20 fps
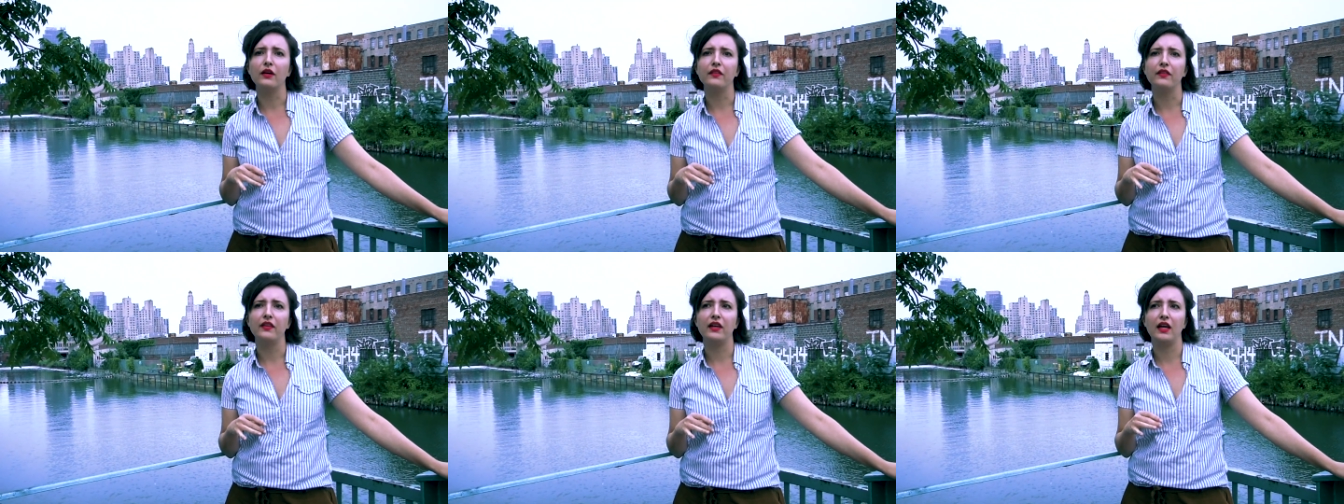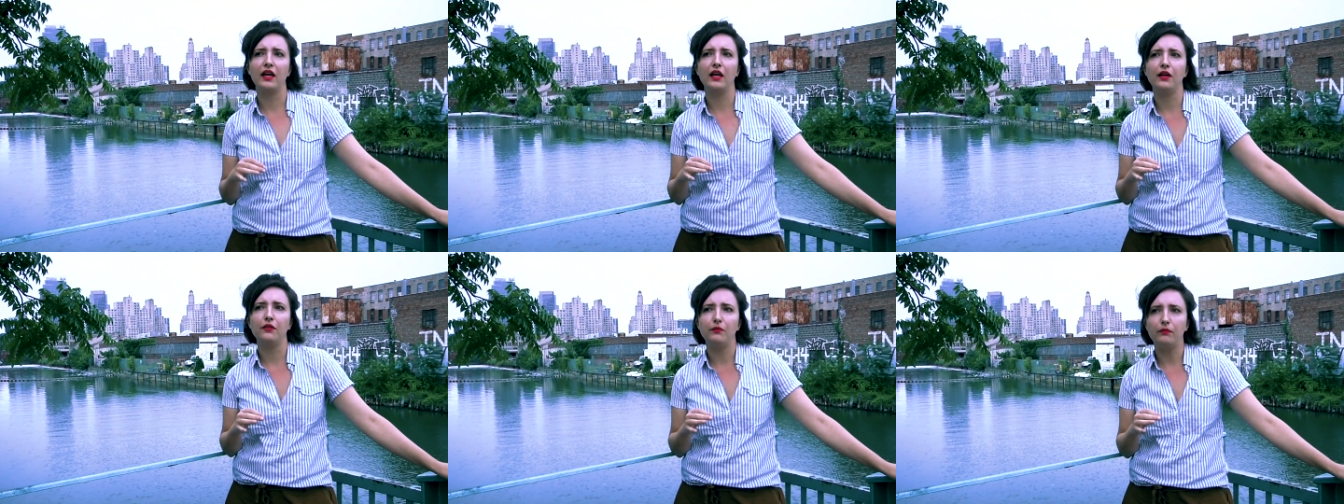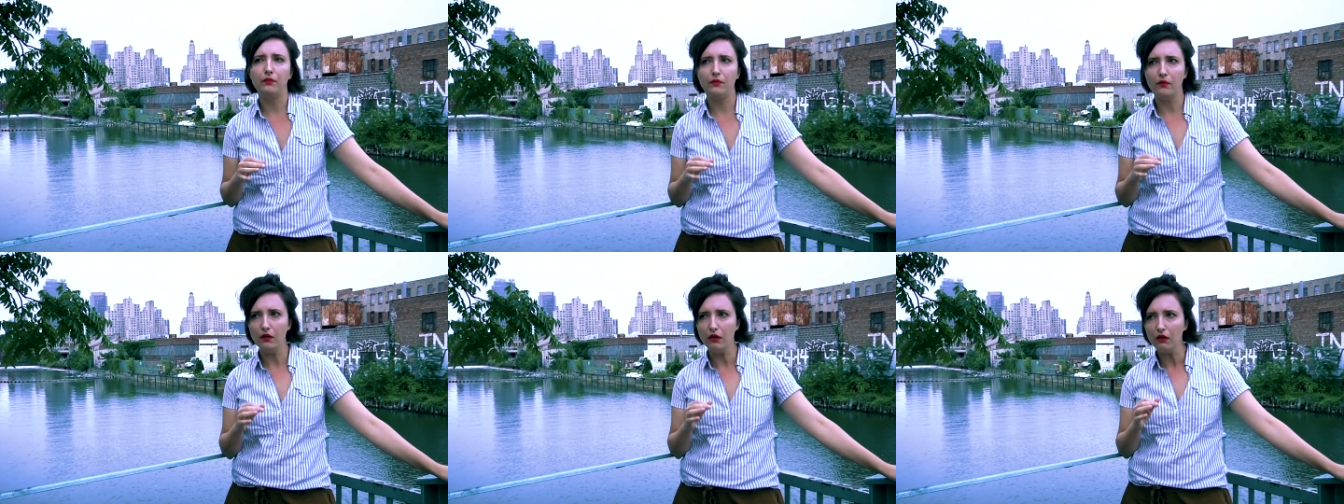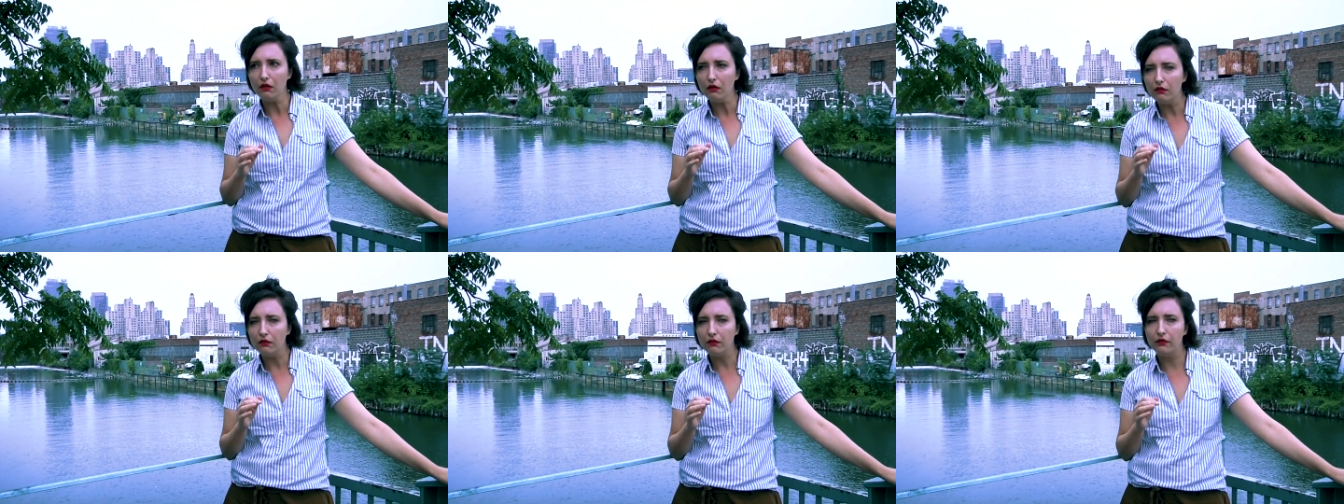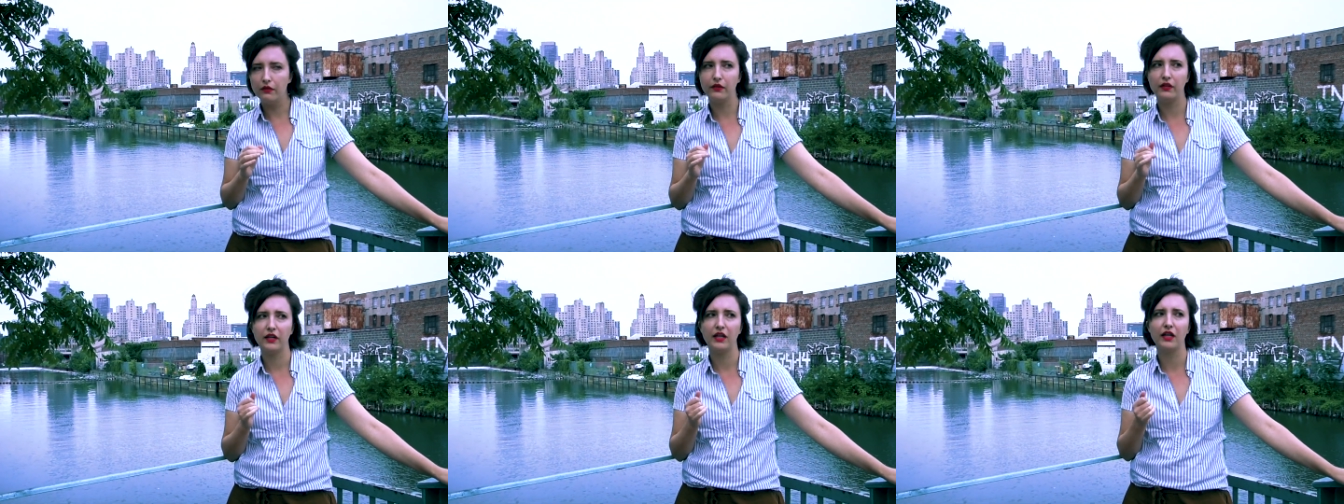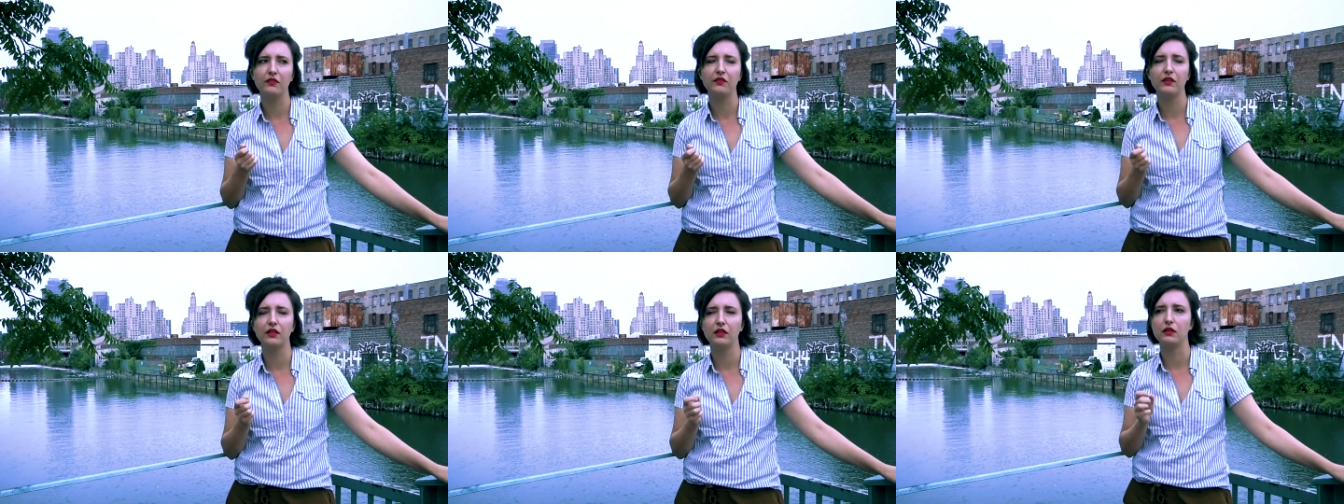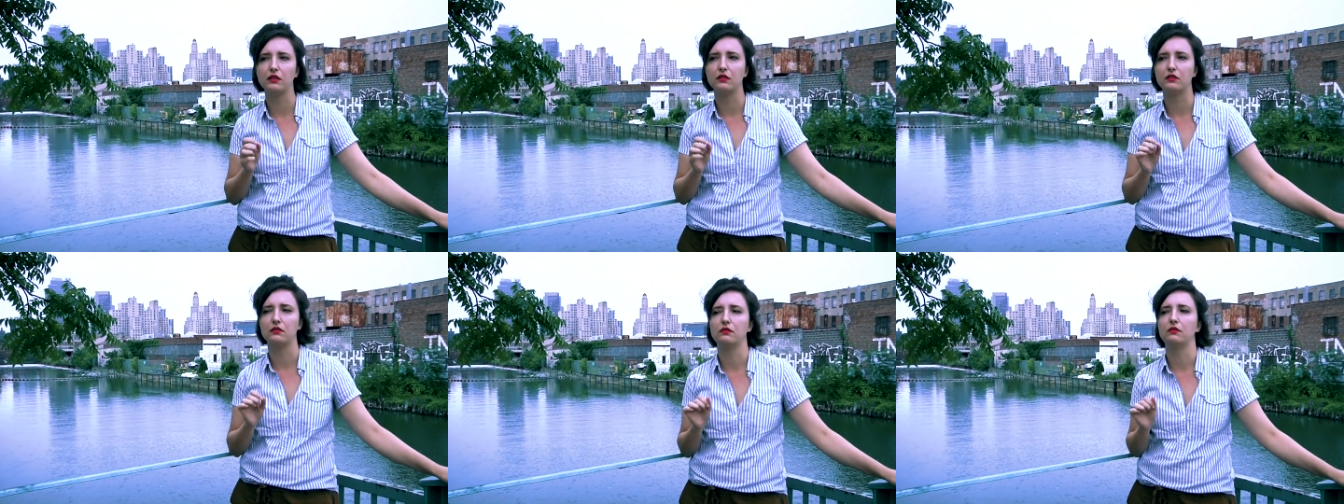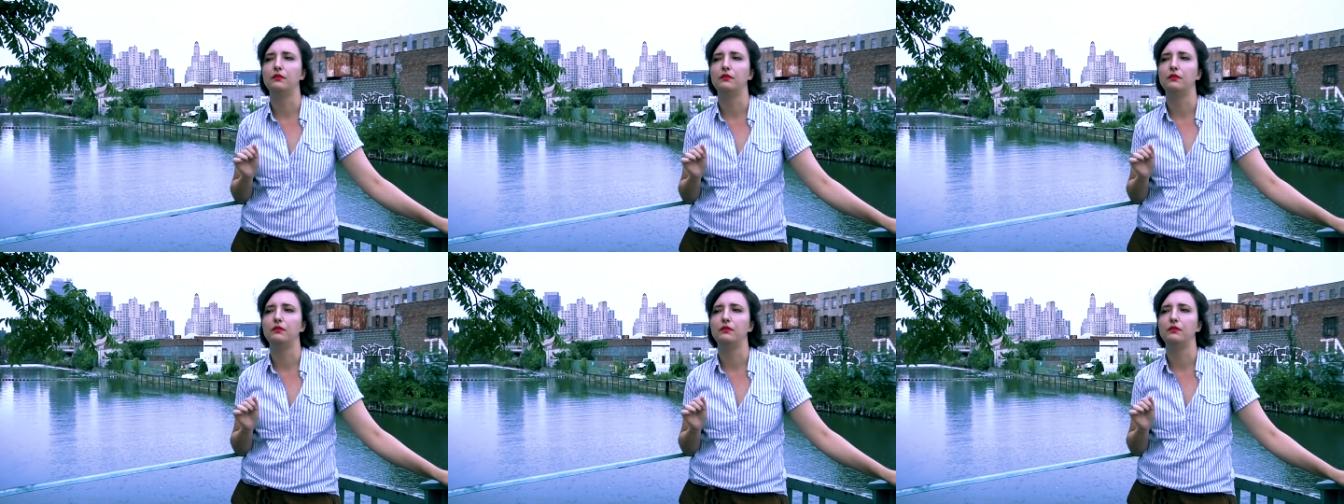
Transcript: and they have they have like this